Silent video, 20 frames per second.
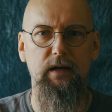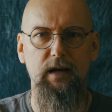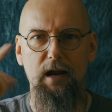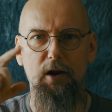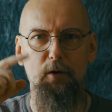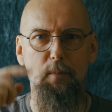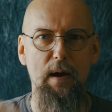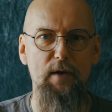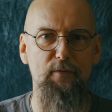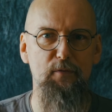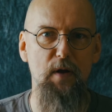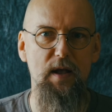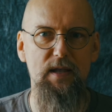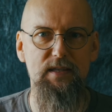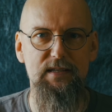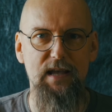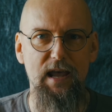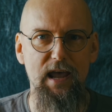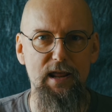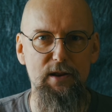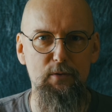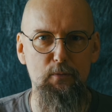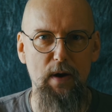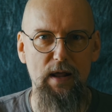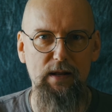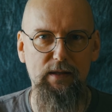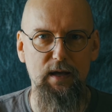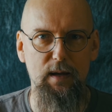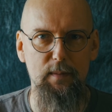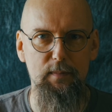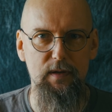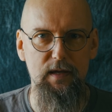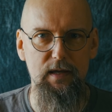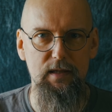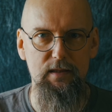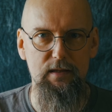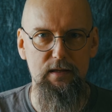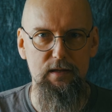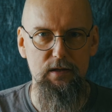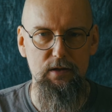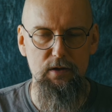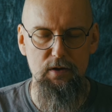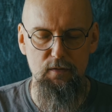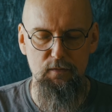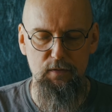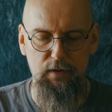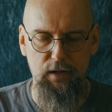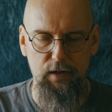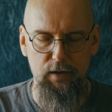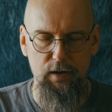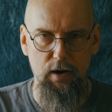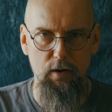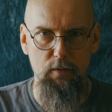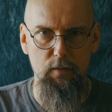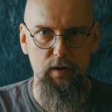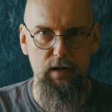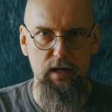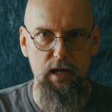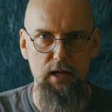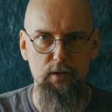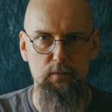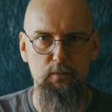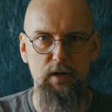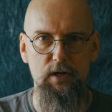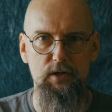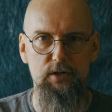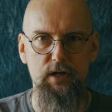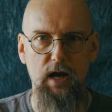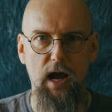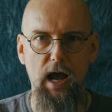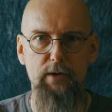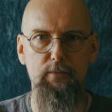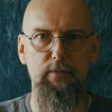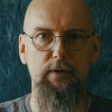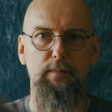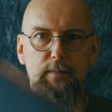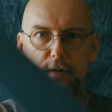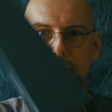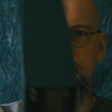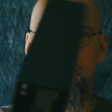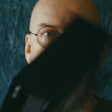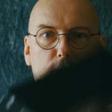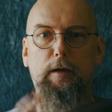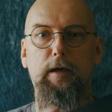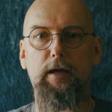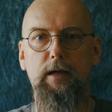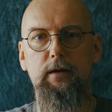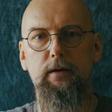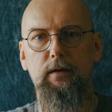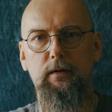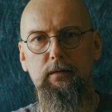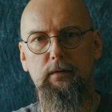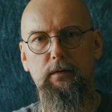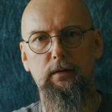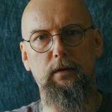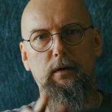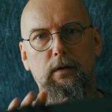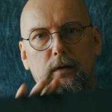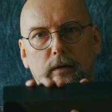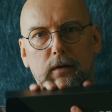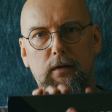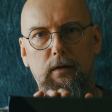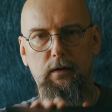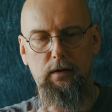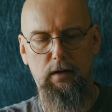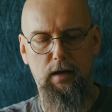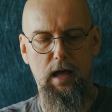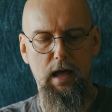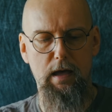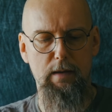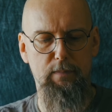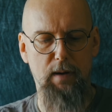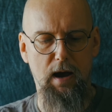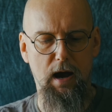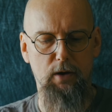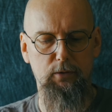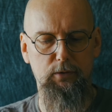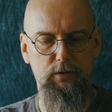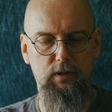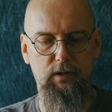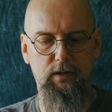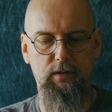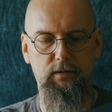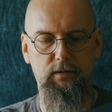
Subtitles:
Hello my friends and welcome in the new video in which I will be talking about